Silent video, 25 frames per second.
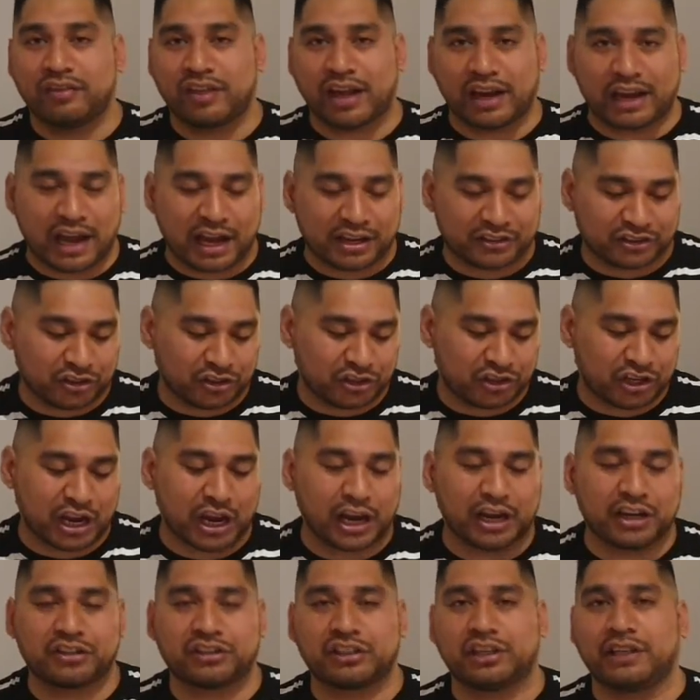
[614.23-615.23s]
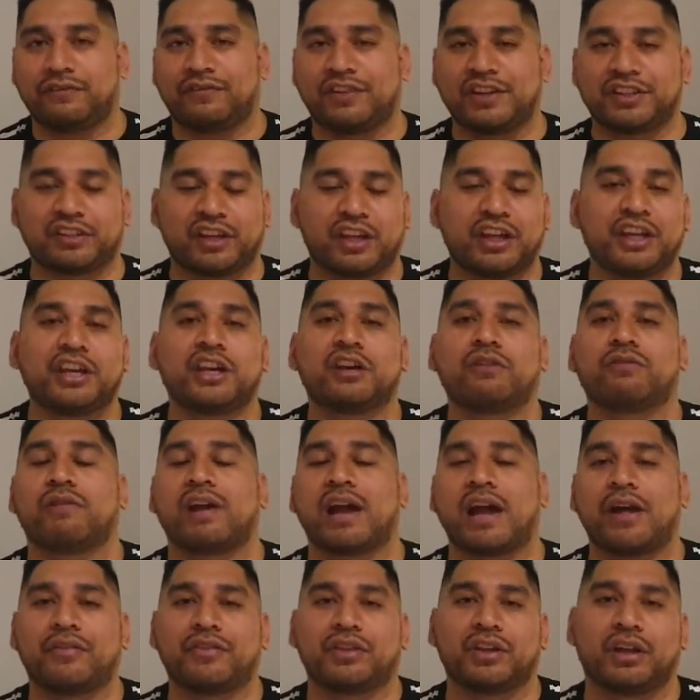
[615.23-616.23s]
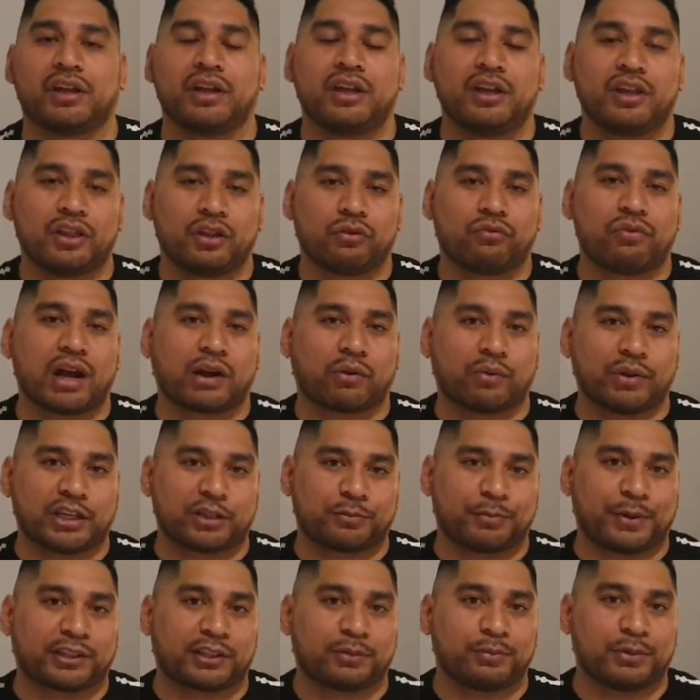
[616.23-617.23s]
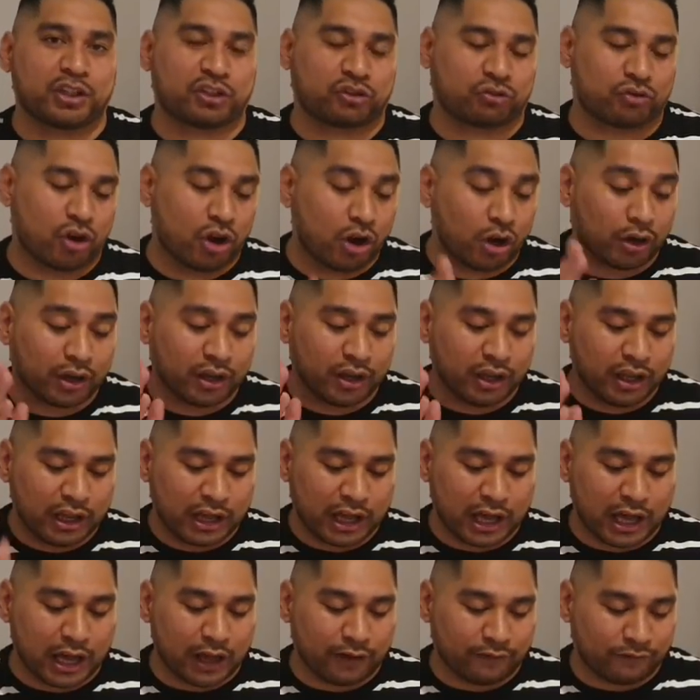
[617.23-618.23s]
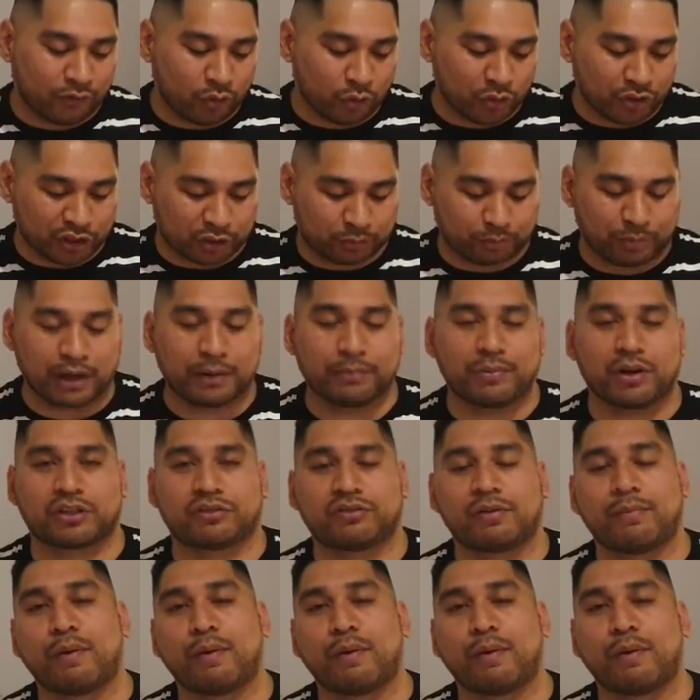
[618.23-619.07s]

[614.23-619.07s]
That hasn't changed. Defense in and around the ruck we expect to be strong for the Springboks.